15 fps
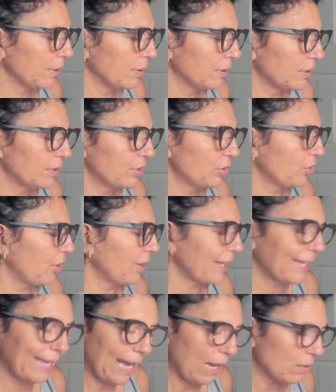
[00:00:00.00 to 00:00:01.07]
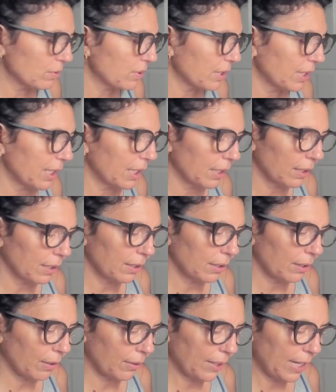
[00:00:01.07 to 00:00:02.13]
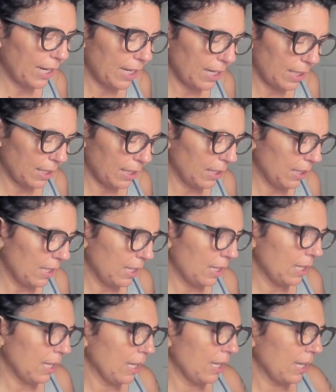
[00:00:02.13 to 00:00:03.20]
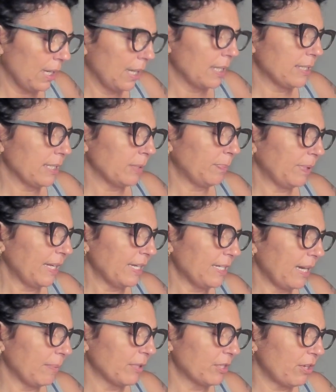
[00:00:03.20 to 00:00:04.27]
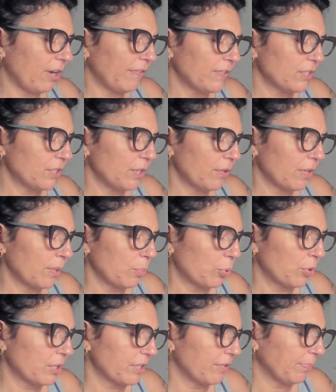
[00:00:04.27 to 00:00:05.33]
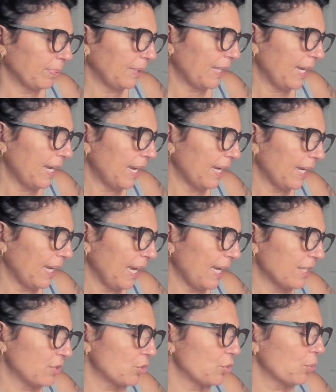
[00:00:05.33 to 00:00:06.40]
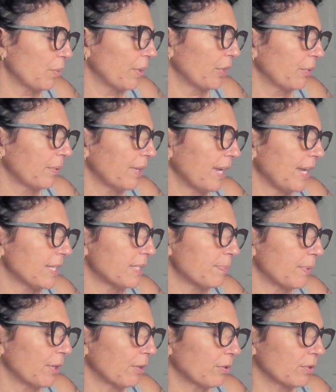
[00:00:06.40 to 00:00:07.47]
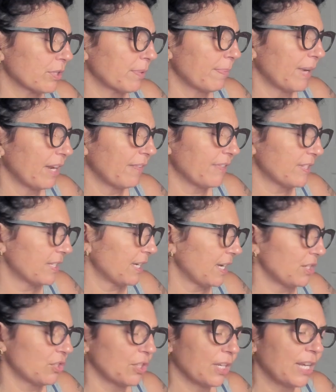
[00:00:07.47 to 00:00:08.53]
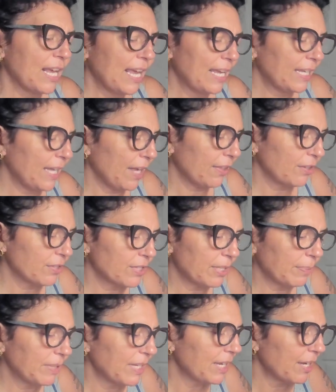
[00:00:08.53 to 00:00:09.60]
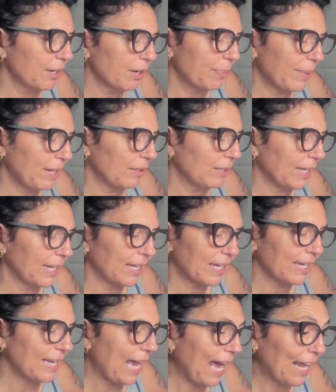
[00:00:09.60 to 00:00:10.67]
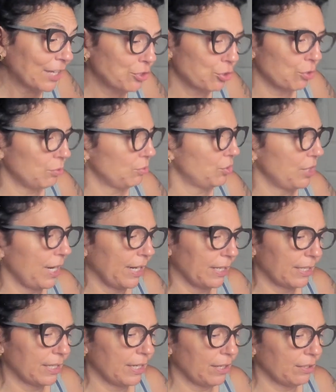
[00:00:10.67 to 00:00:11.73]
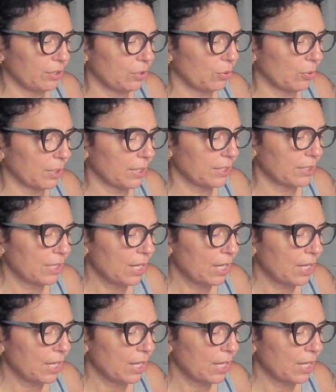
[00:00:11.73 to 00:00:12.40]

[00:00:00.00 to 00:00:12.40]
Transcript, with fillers: starting counseling, okay? It says playtime. The dolphins know the importance of playing, as joy creates miracles and manifestation. Yeah, there's something here about like an attitude check here, Taurus.